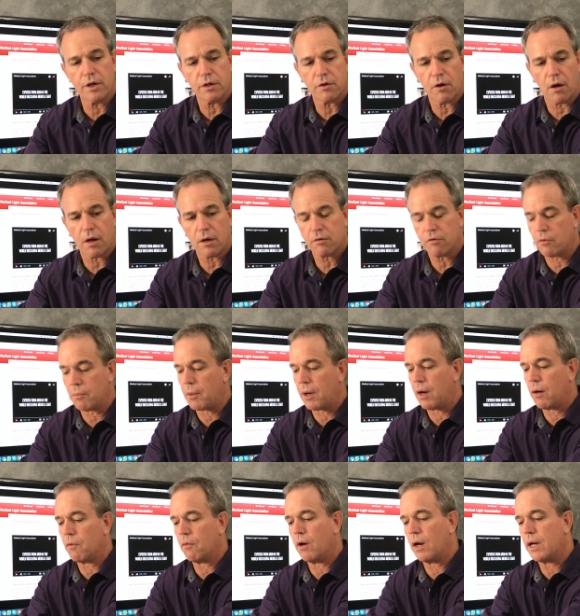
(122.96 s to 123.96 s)
he talks
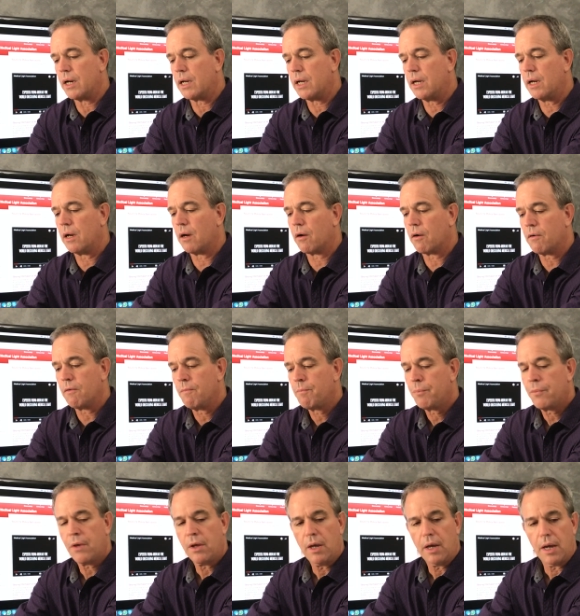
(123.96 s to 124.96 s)
about right here.
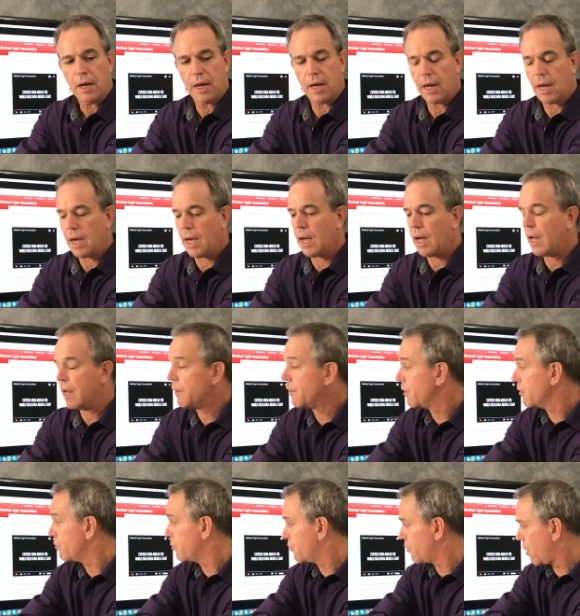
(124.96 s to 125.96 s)
And
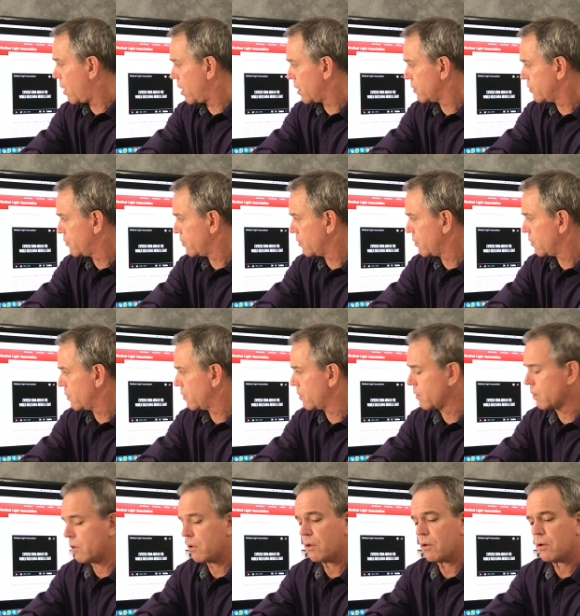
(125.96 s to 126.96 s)
this
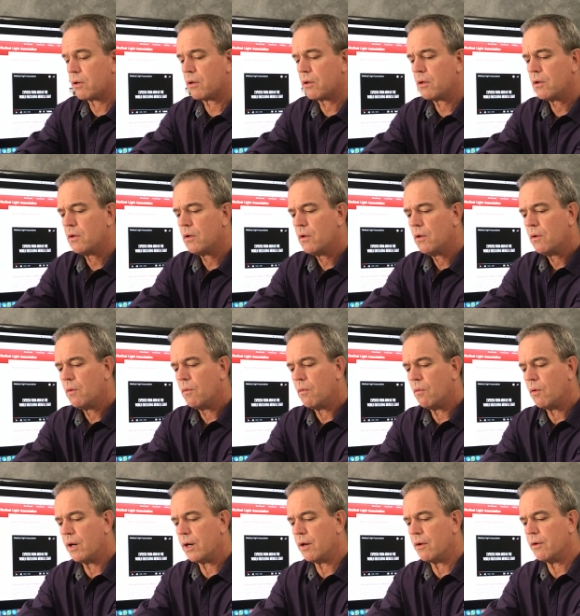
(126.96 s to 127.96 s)
doctor,
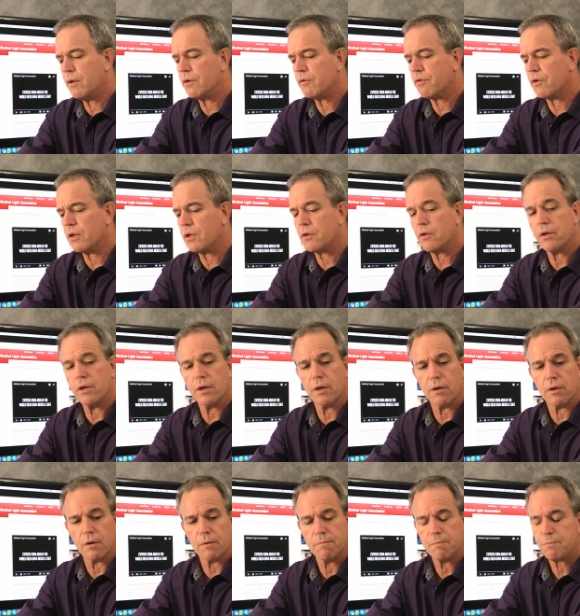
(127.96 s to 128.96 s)
where is it
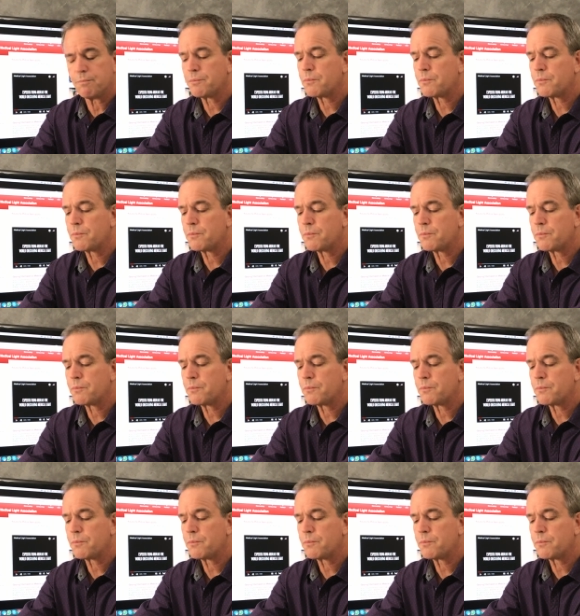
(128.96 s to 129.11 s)
here?